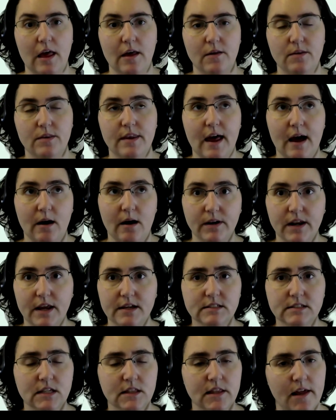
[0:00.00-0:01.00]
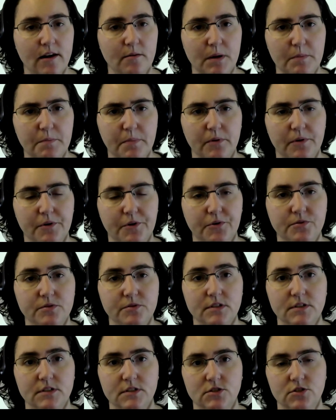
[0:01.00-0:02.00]
Nowadays, a lot of people are
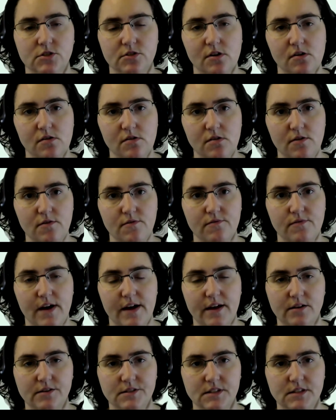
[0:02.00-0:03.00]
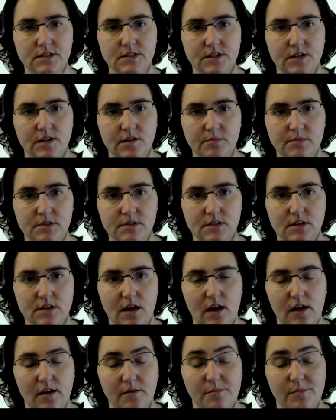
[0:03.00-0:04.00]
using digital file systems.
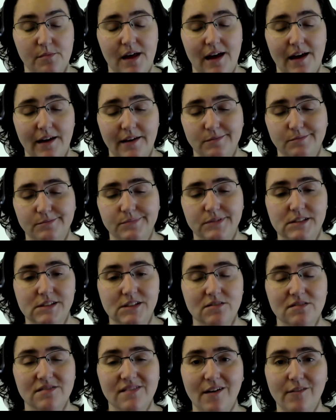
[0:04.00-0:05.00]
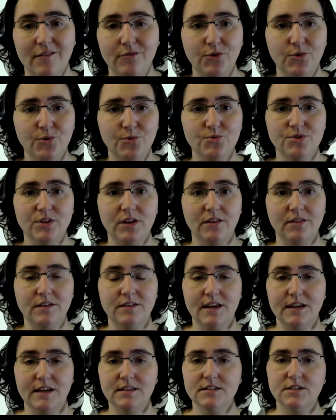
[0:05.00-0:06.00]
I still love using the
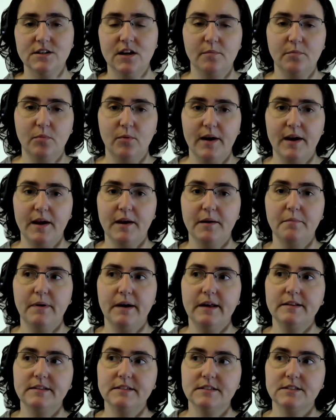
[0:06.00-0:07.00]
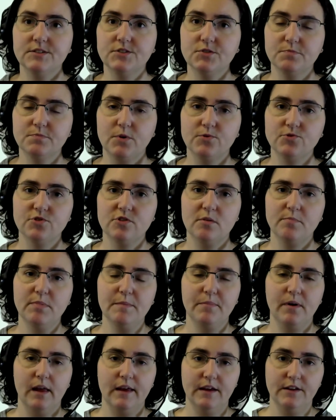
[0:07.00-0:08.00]
desktop way, but since most of the
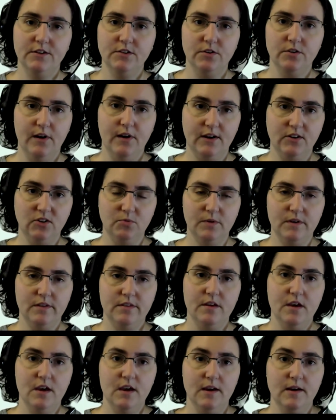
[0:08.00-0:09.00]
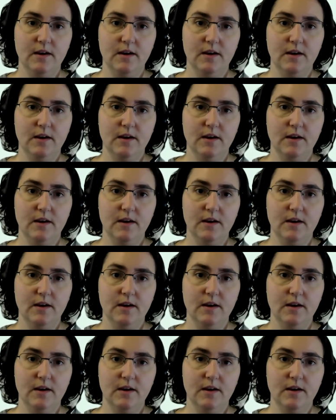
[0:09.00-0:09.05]
people I interact with,